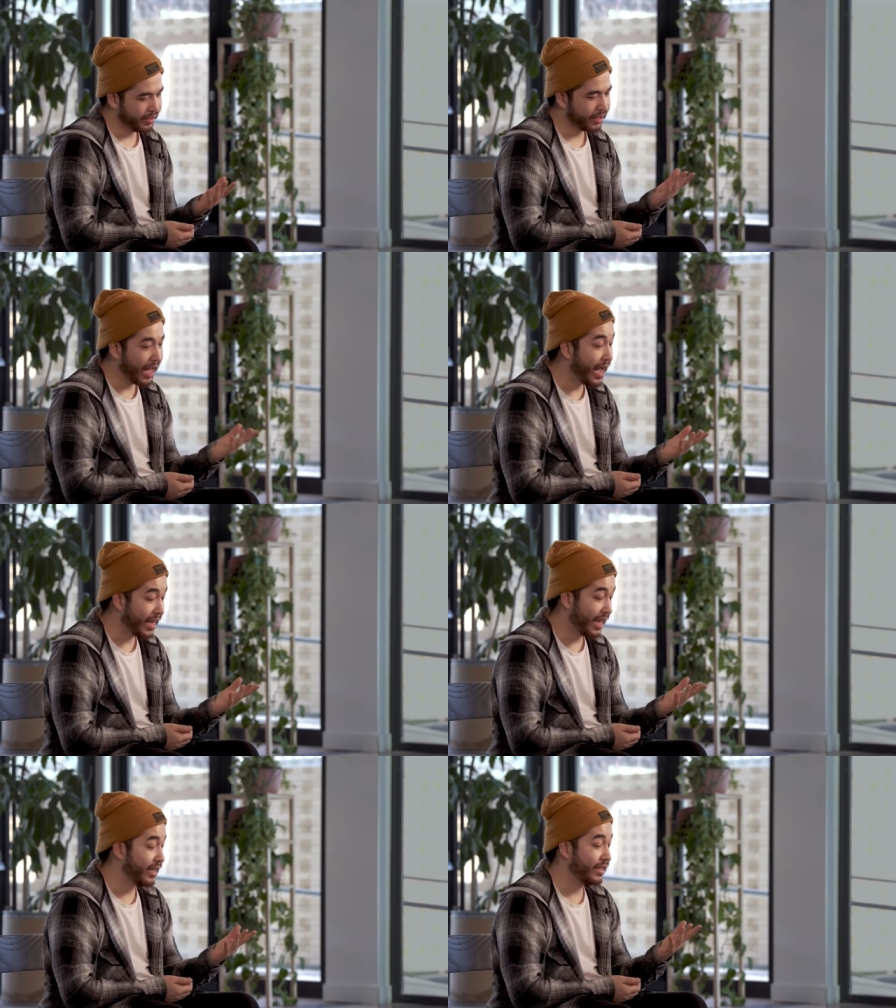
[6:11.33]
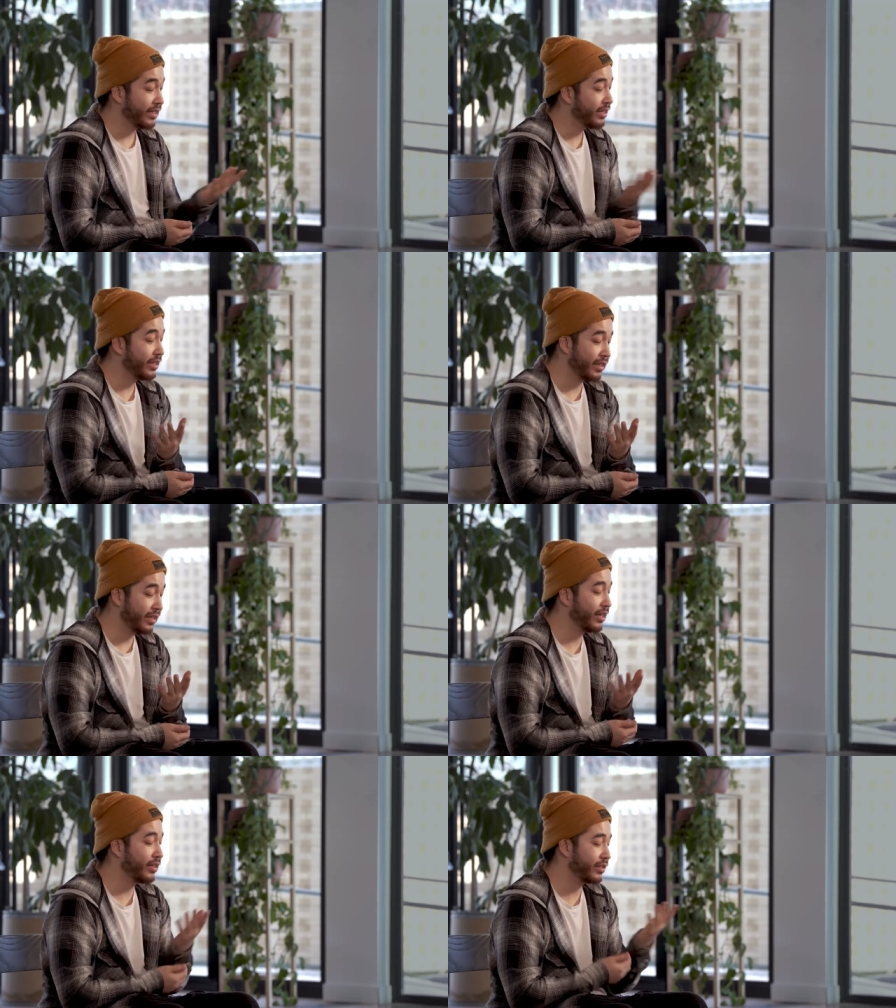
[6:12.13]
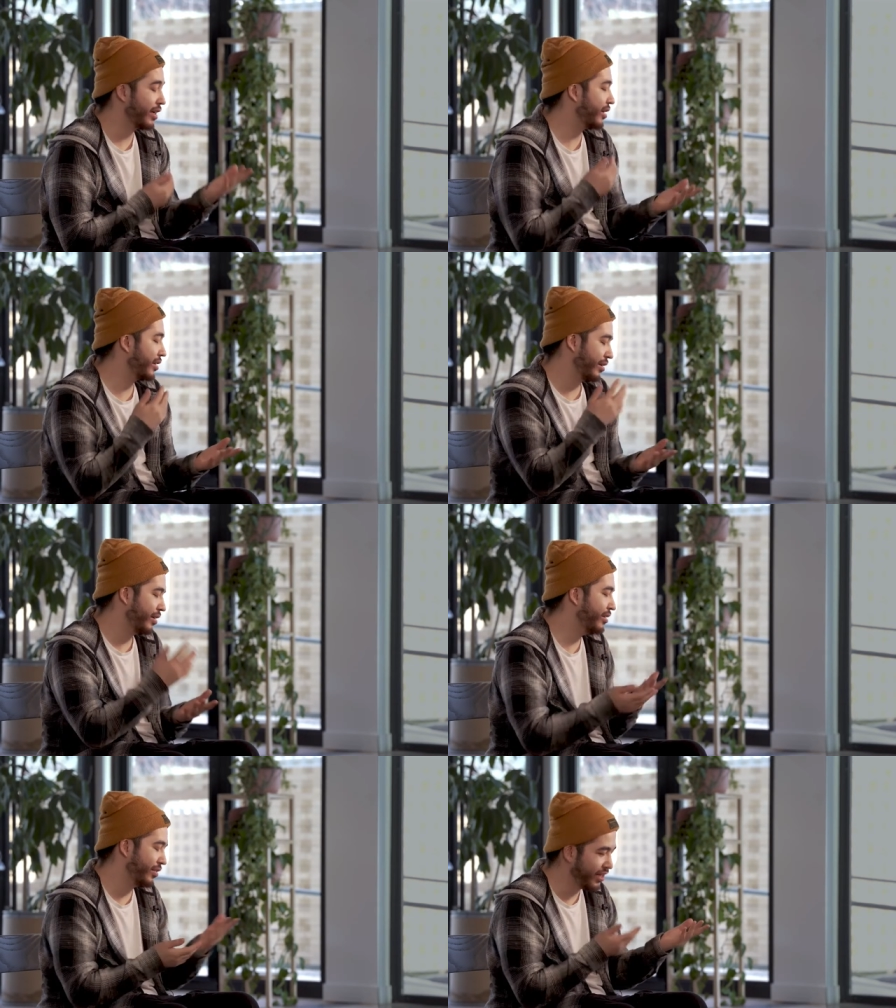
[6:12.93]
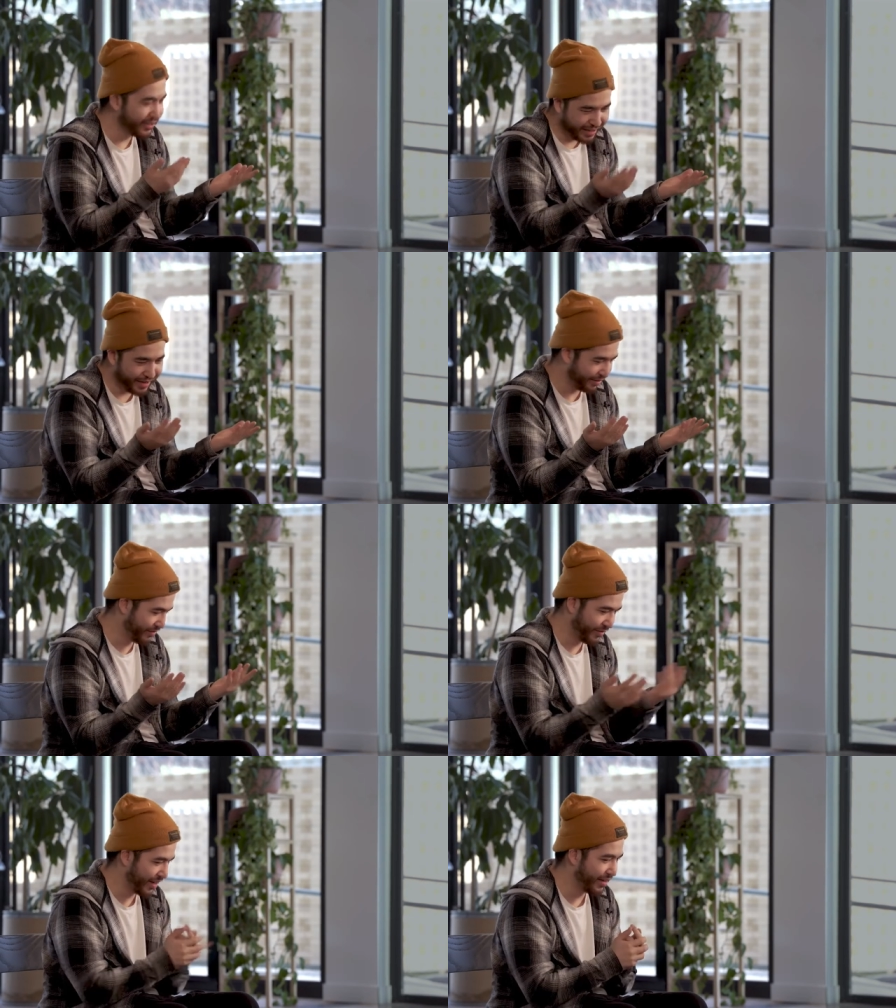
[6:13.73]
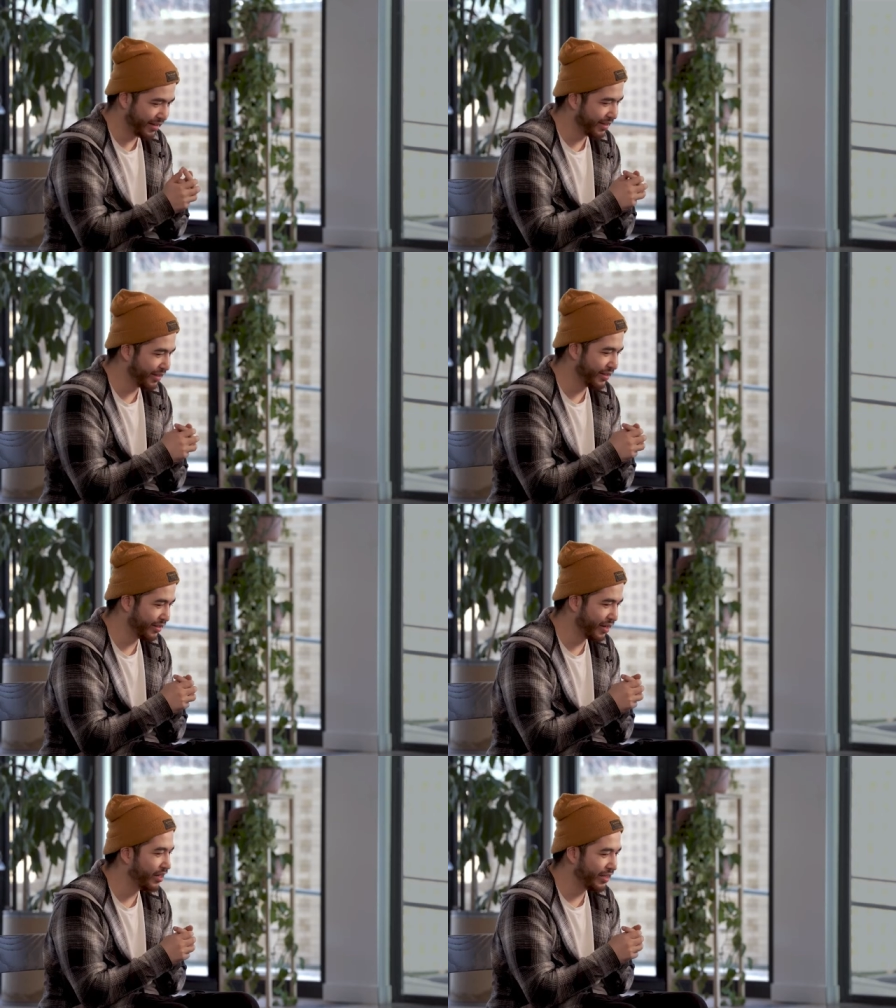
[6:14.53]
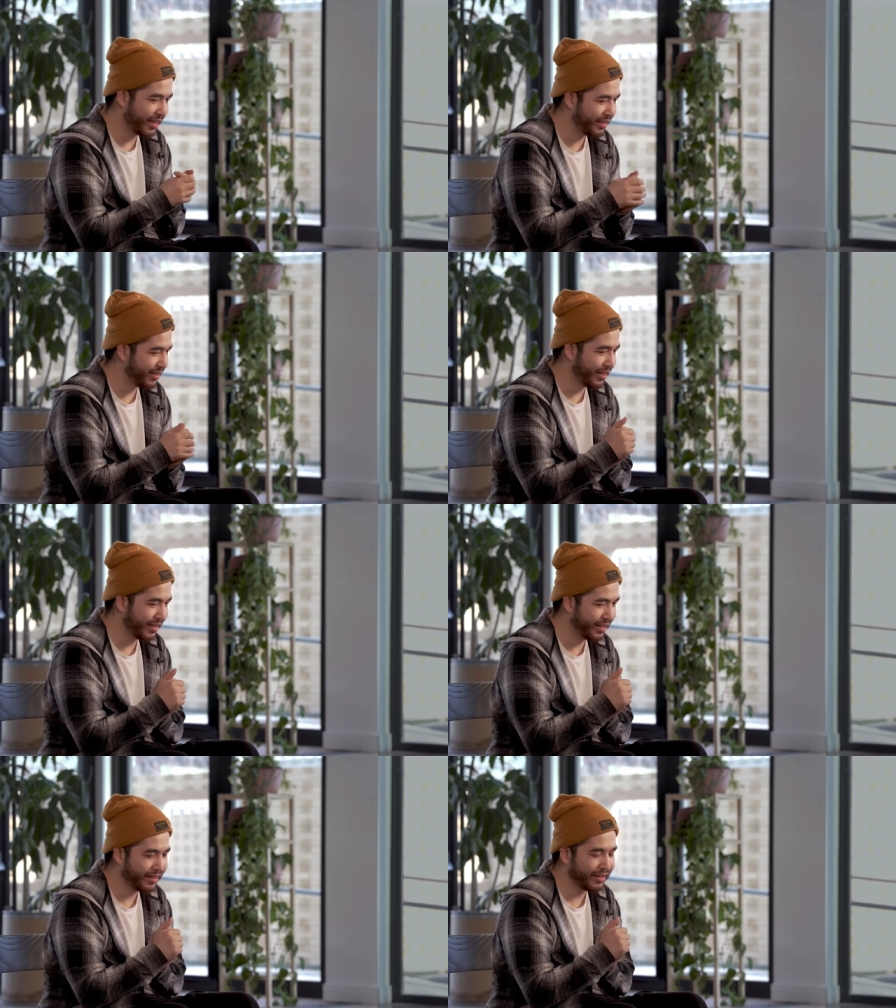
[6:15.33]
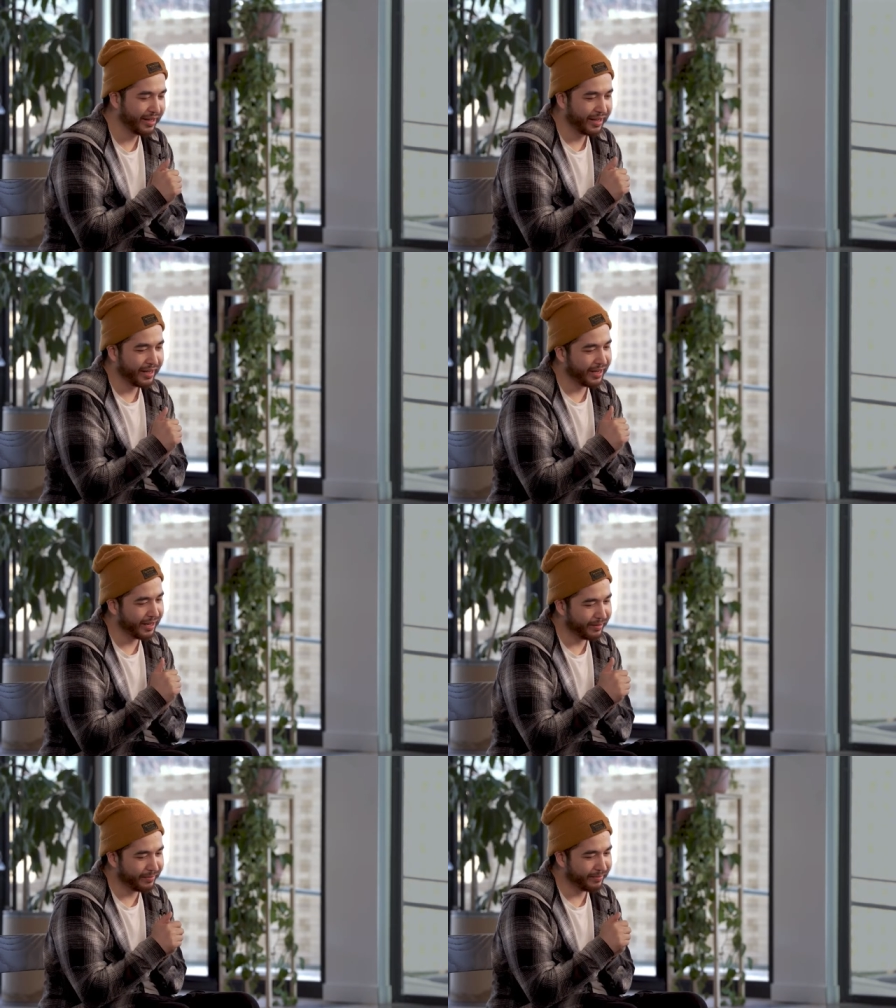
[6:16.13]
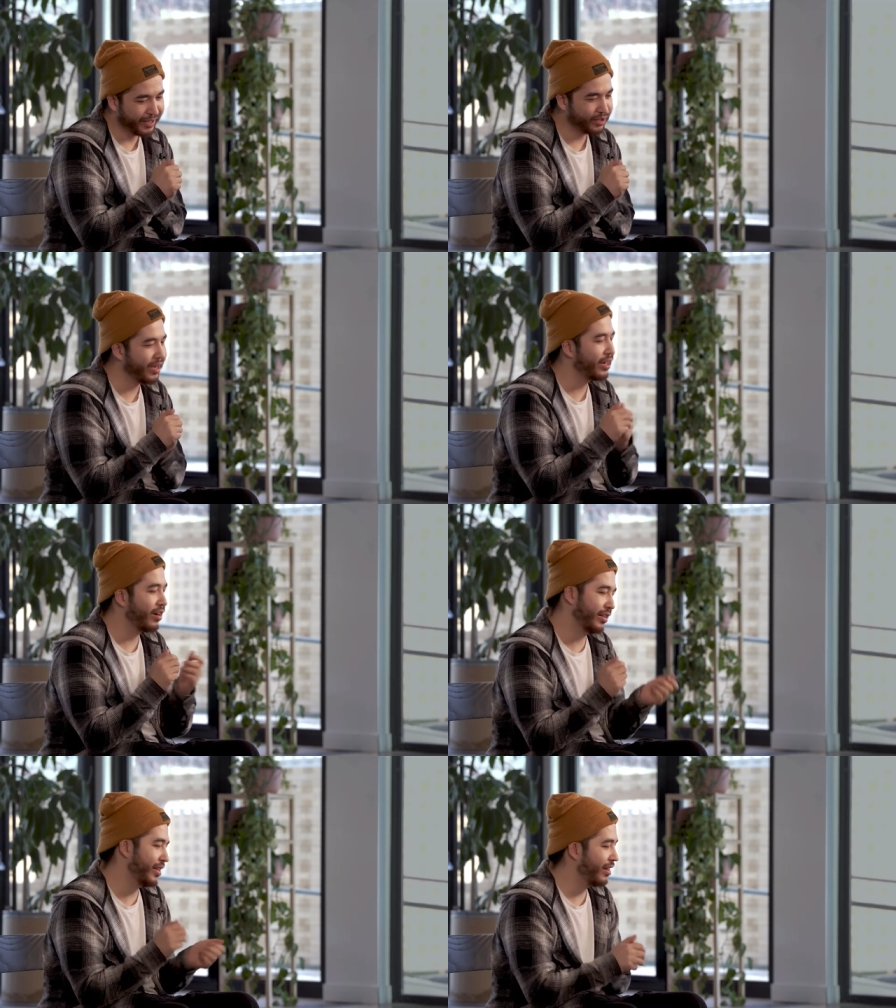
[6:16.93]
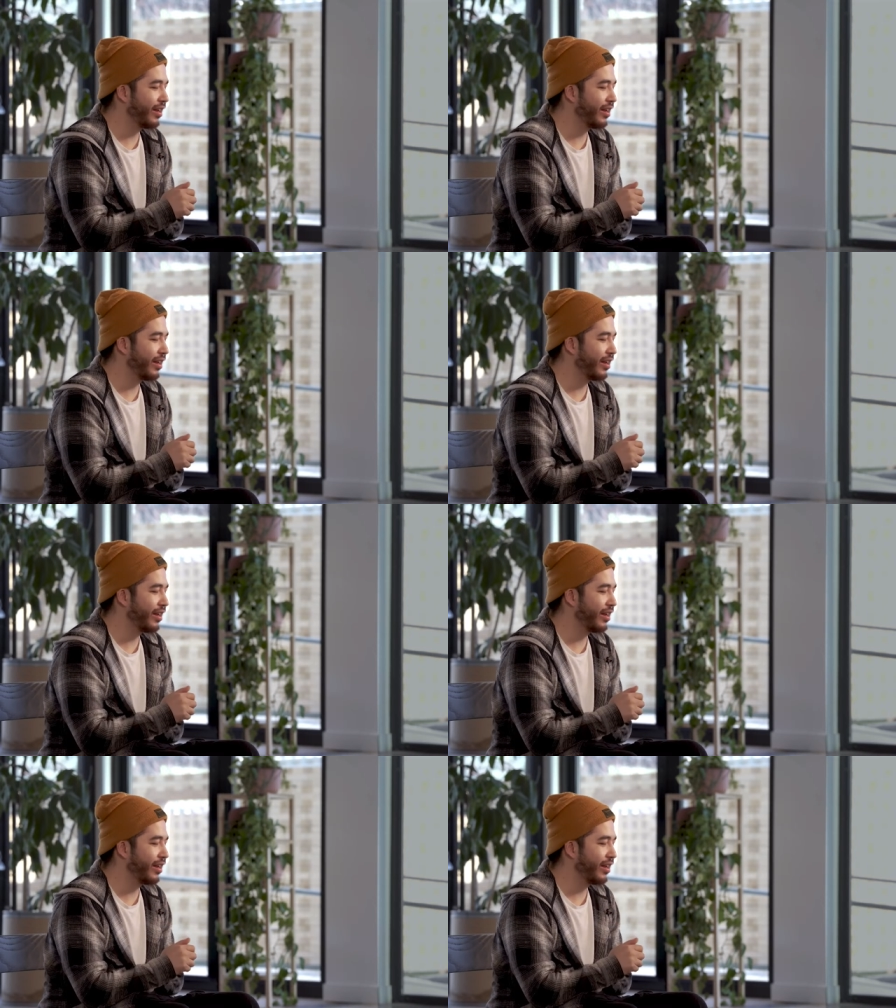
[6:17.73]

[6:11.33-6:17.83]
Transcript: this guy, and he, he, he does, like, he's, he's native, and he does content and um, it's great content.